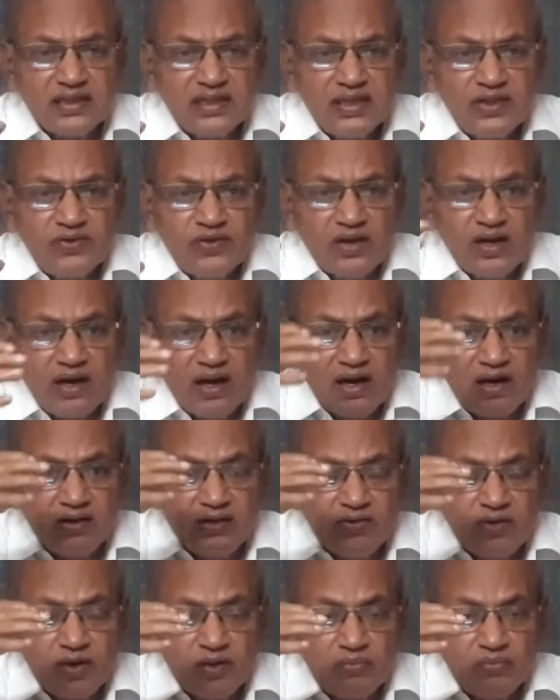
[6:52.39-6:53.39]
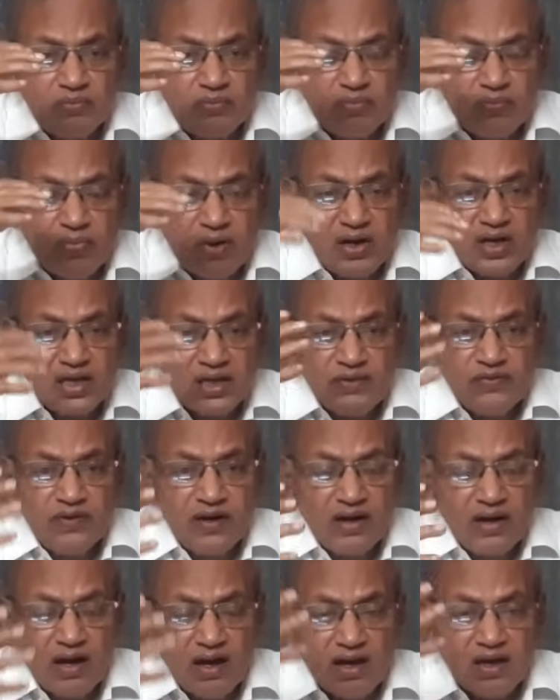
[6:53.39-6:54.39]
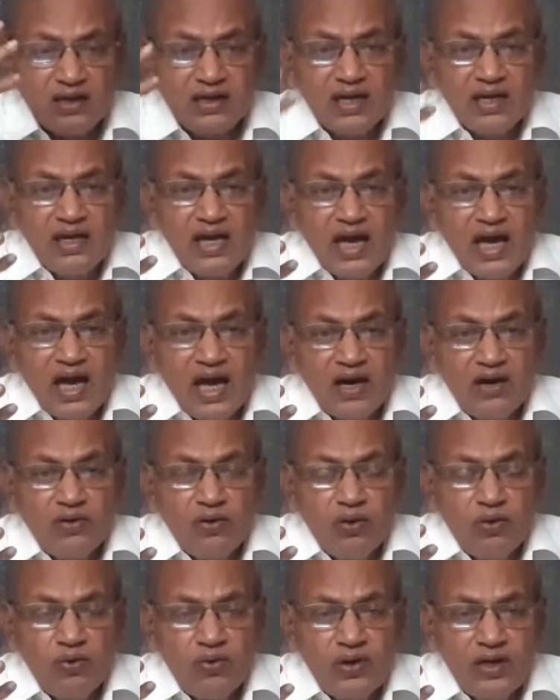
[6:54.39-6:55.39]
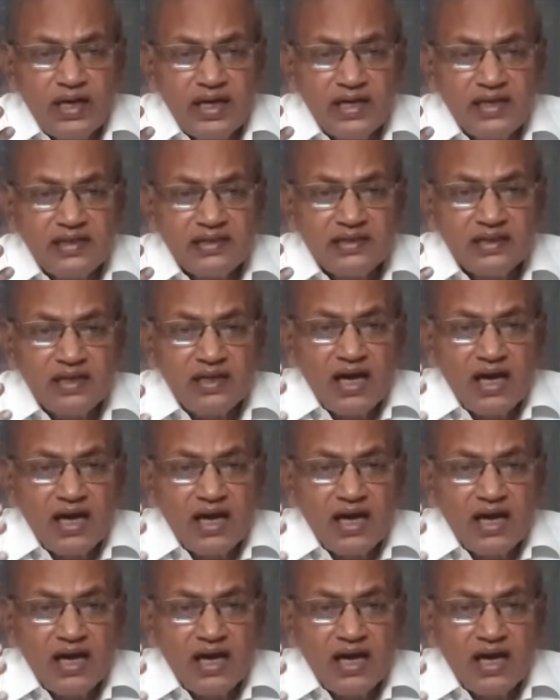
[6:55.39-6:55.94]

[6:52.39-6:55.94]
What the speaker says: Your body will not have old age,